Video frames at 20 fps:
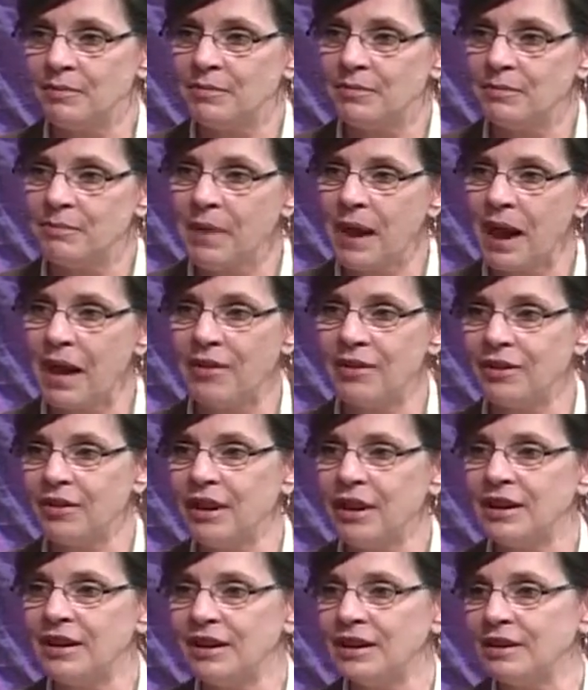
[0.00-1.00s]
path
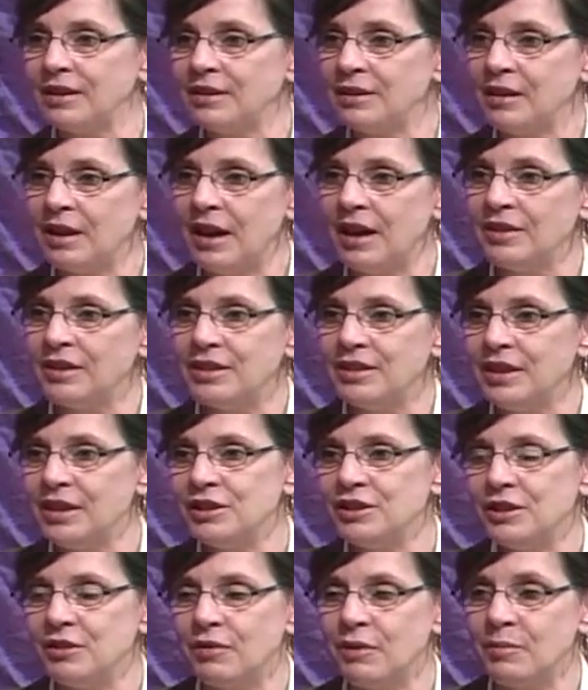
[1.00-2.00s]
lighting at the
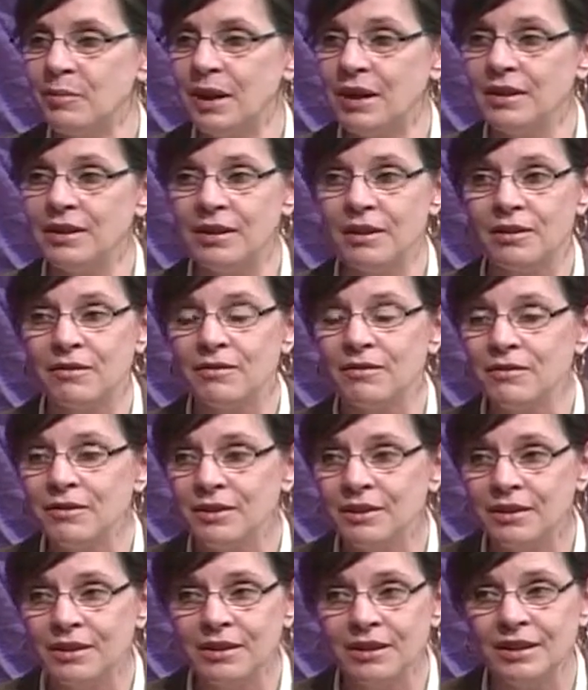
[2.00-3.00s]
touch of a button that are
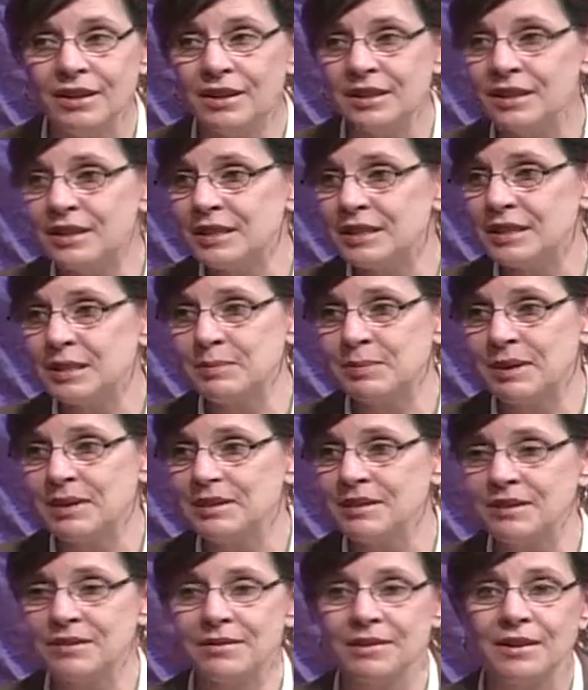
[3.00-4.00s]
very
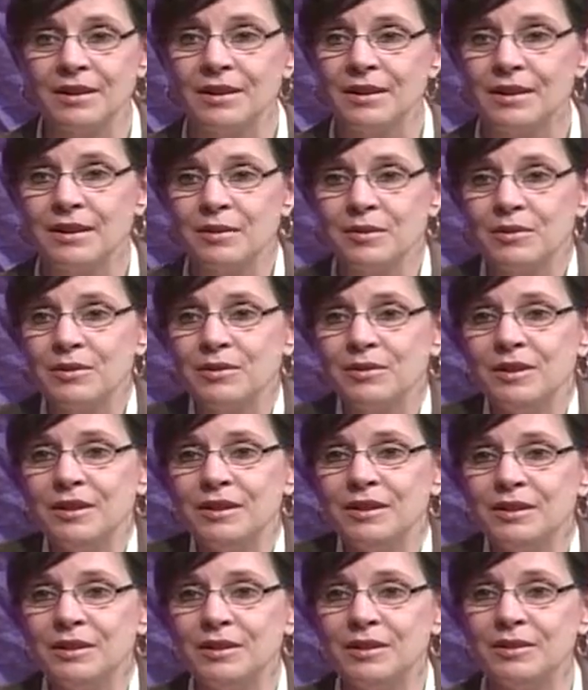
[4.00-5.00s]
inexpensive. You
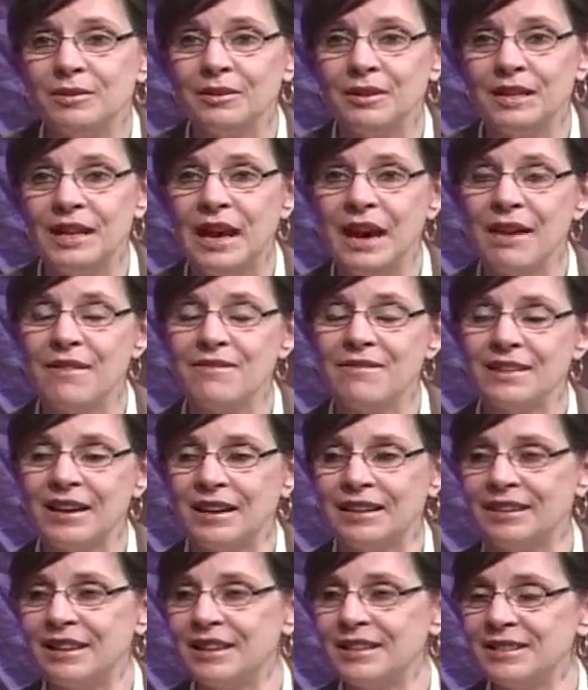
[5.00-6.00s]
can literally have
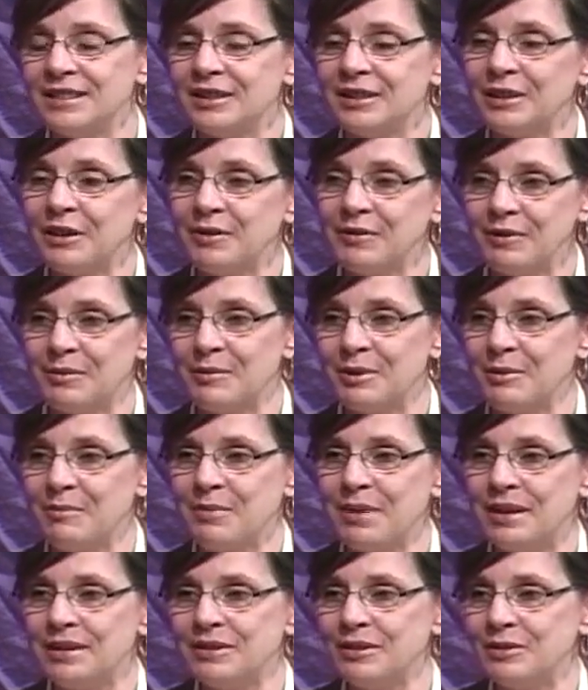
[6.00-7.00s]
night lights that go from your
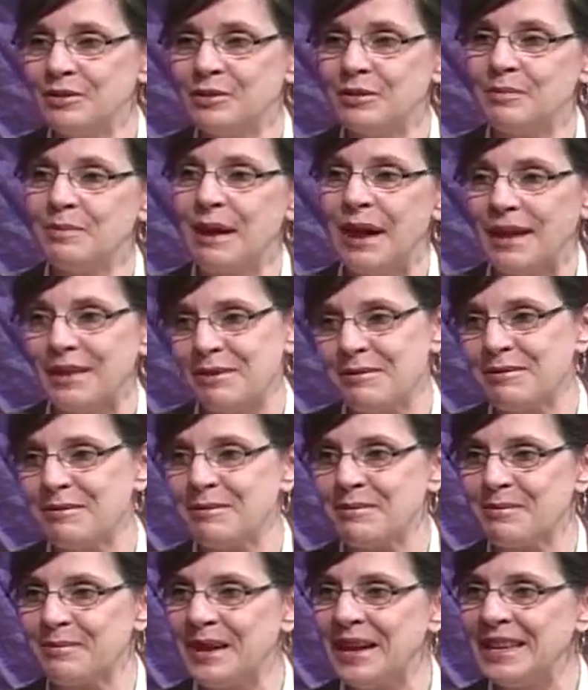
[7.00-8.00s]
bed to your
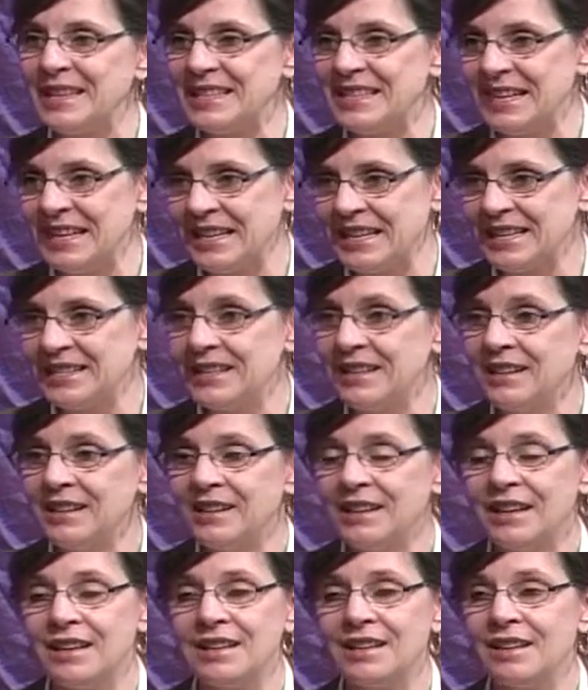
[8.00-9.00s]
bathroom at night, and
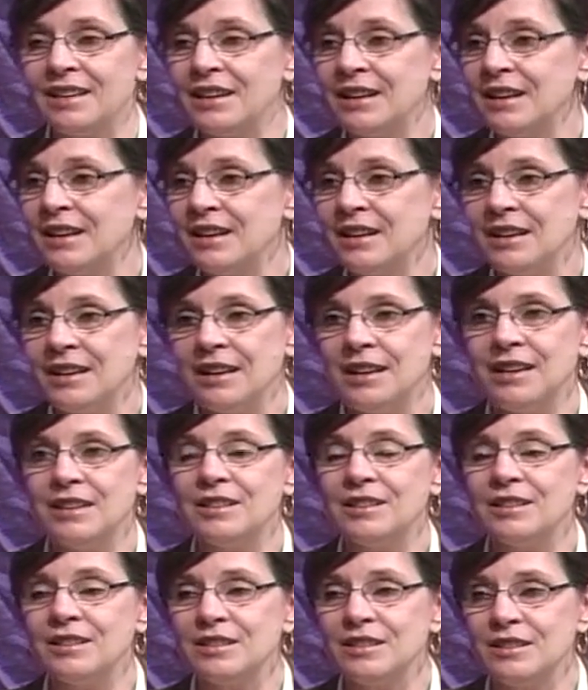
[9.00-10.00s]
that
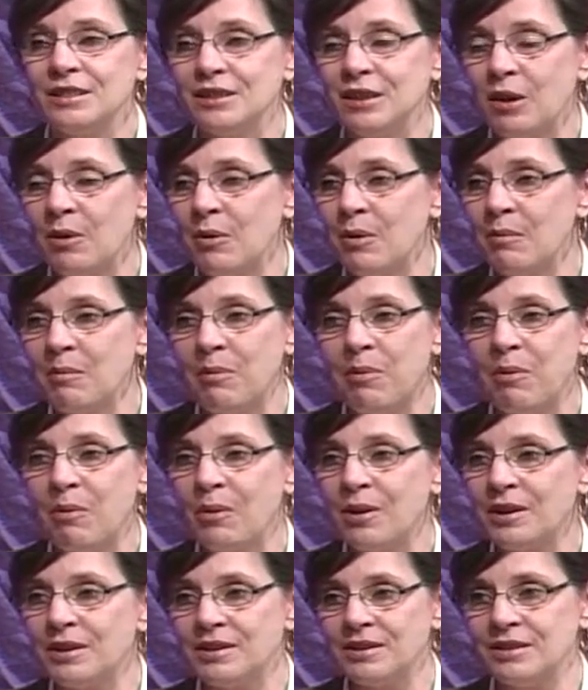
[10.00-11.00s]
it's so
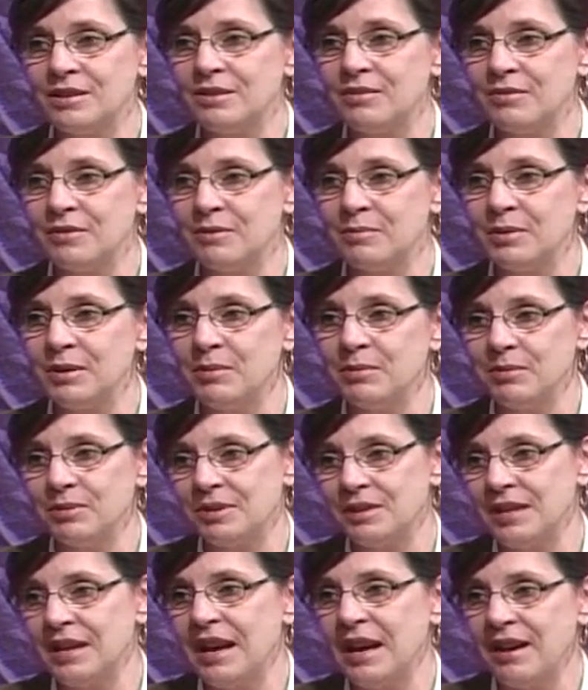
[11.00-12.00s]
important for people
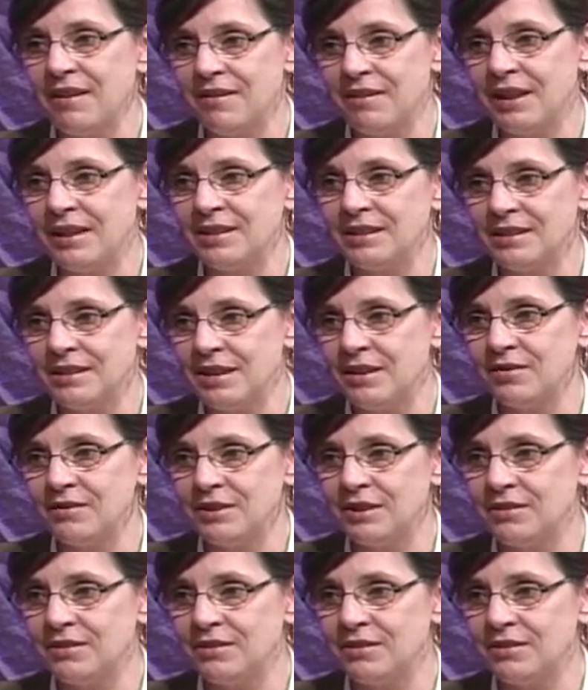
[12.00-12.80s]
to have that safety